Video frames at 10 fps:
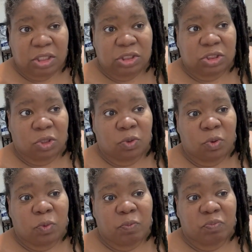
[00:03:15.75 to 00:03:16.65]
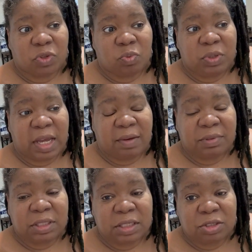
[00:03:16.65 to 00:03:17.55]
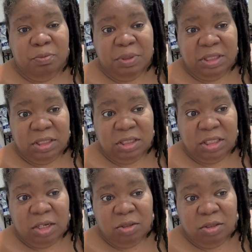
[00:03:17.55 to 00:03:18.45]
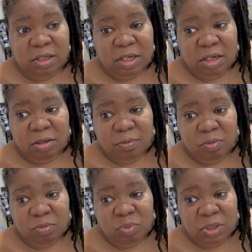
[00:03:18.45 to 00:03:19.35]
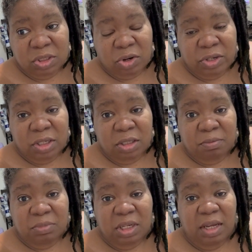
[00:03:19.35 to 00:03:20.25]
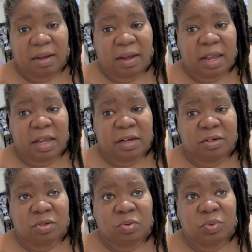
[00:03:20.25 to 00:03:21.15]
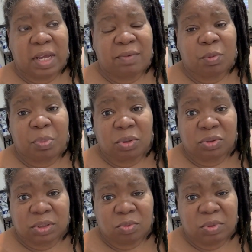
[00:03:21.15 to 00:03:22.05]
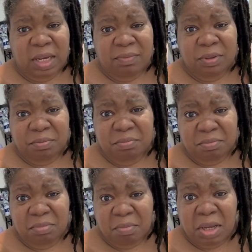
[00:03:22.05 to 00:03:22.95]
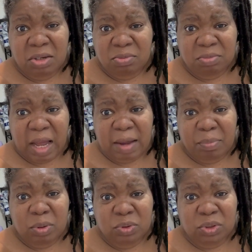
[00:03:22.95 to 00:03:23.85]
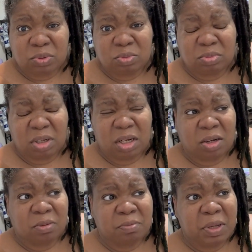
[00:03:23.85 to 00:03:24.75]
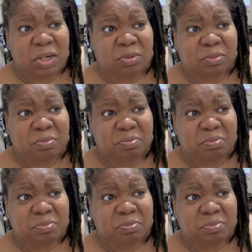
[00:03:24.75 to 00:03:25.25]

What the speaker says: So we have another business that we started up. And we have a post. We have a mail, iPostal, mail